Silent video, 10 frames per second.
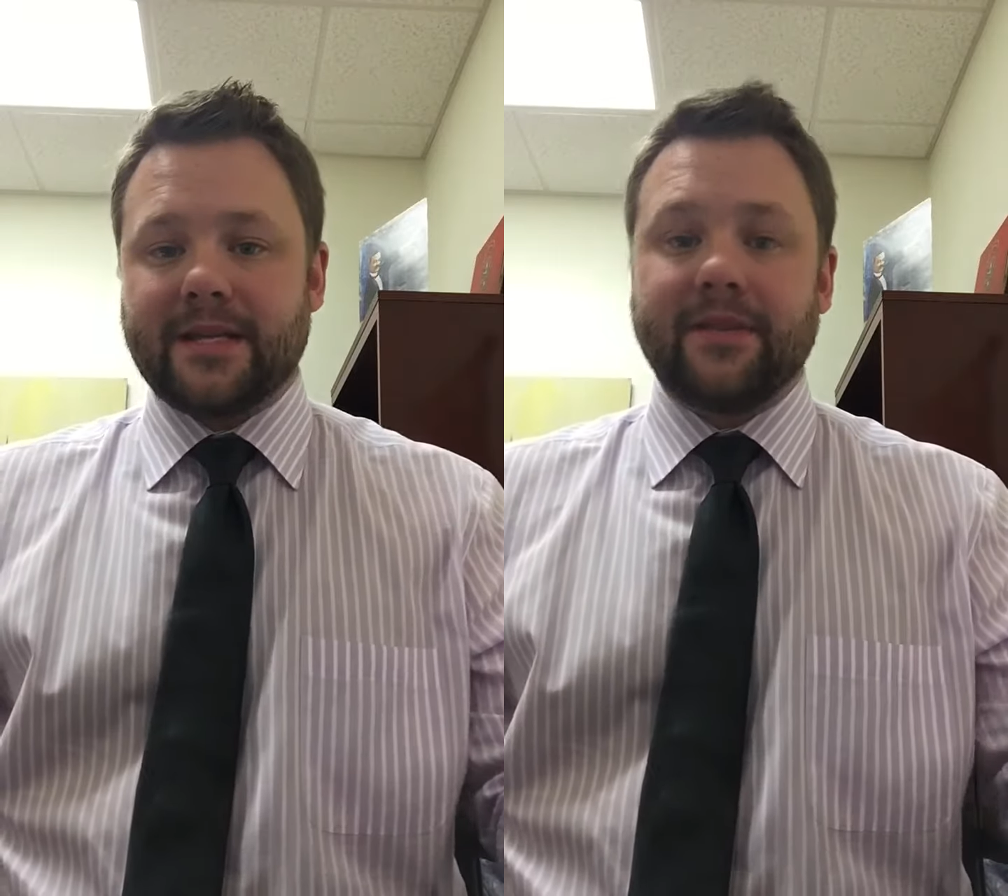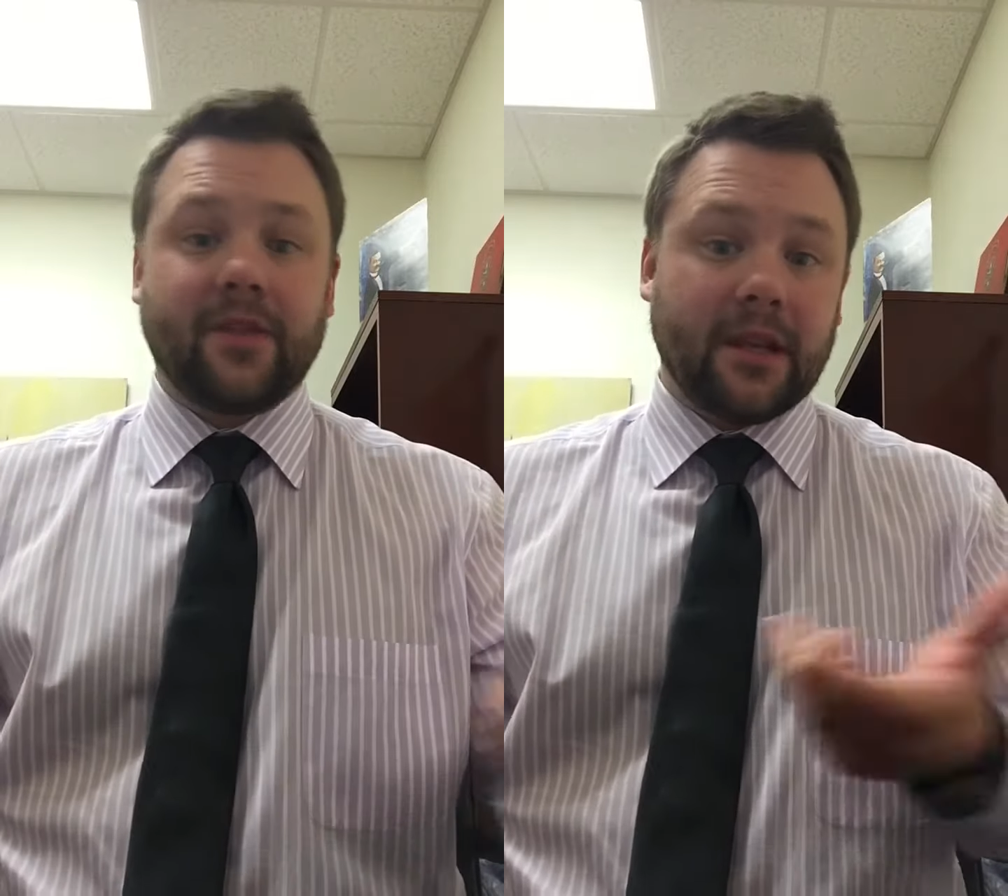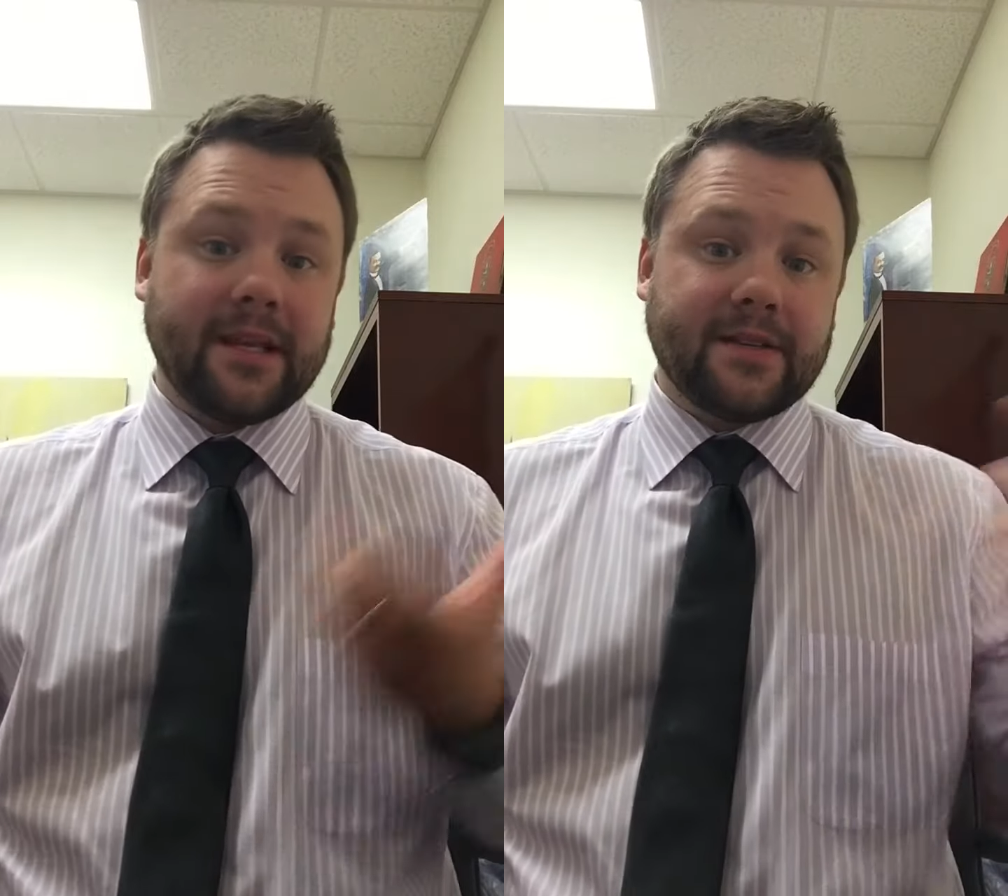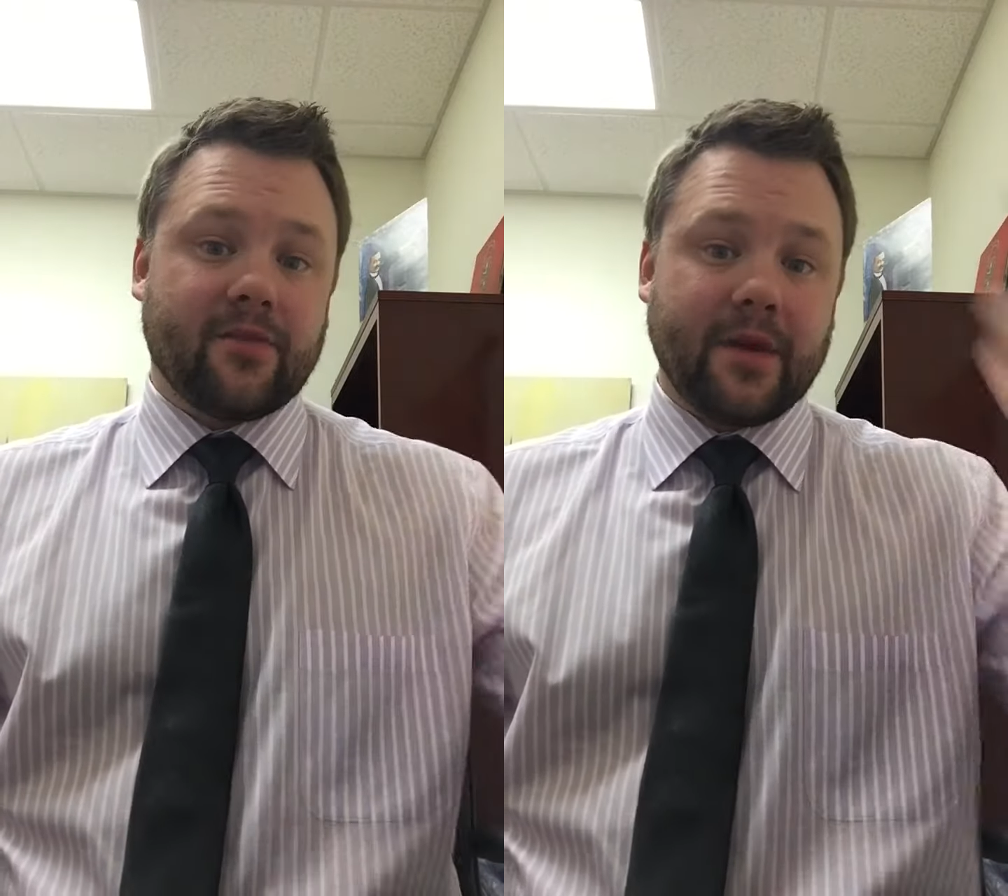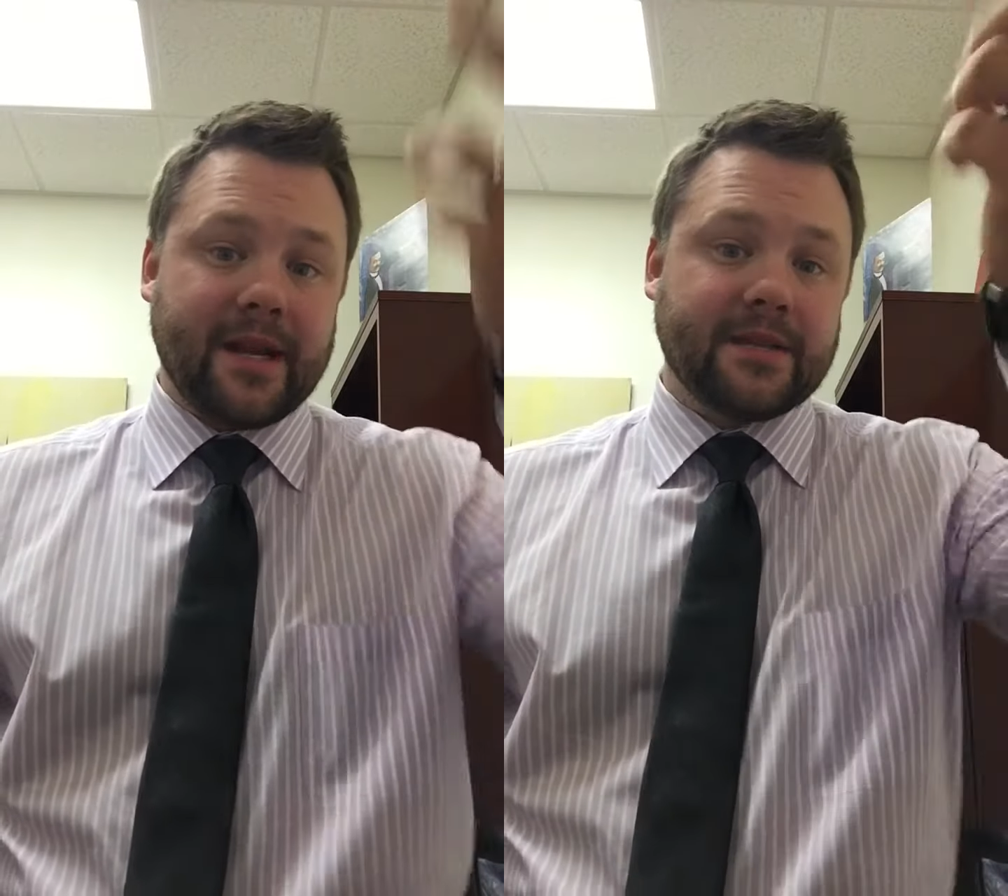if the list of
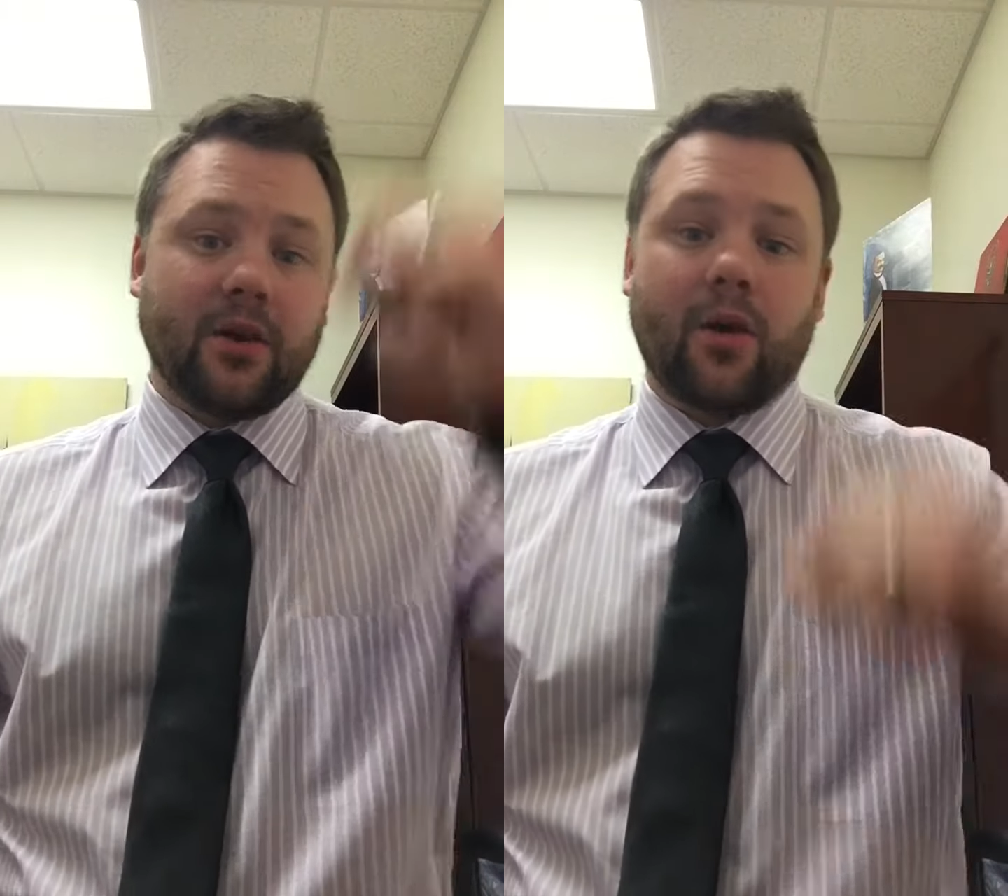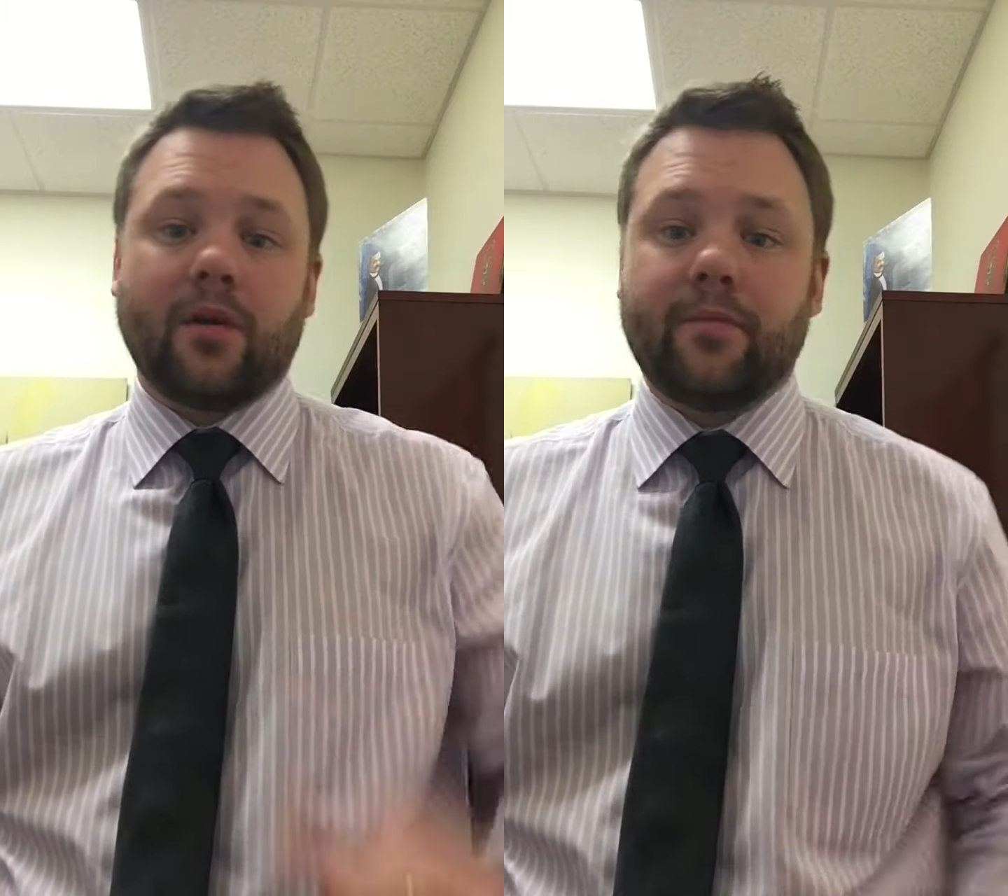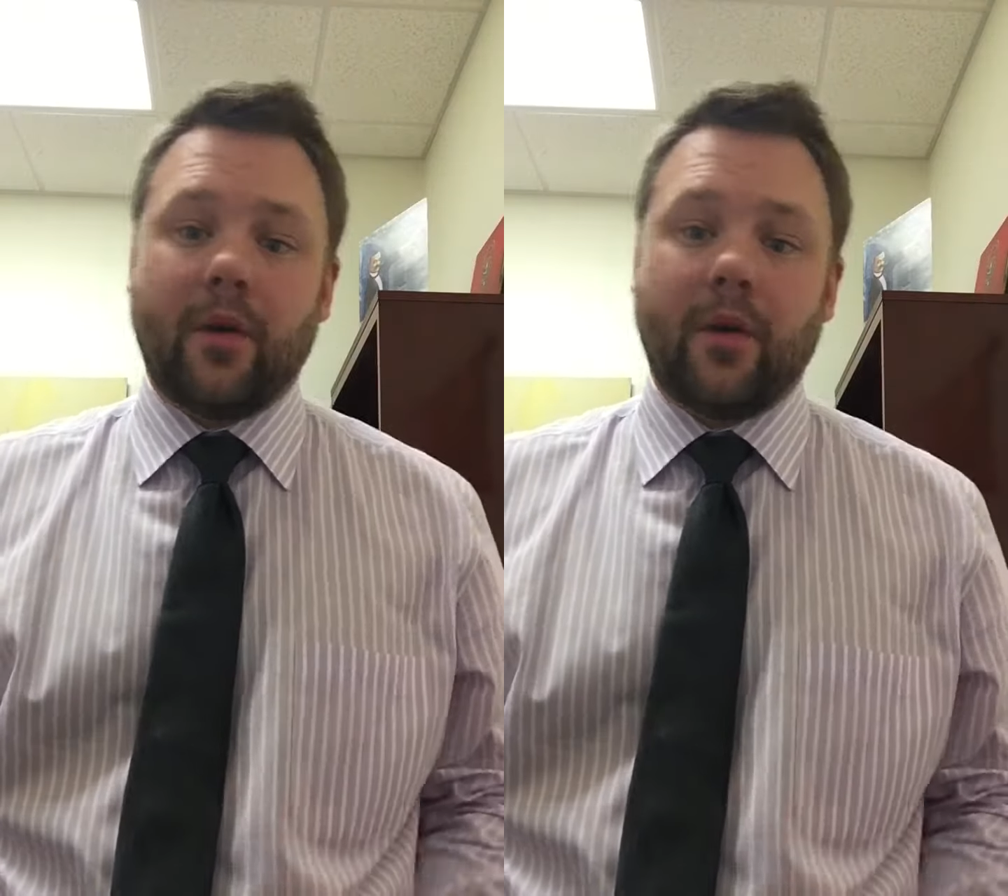readings aren't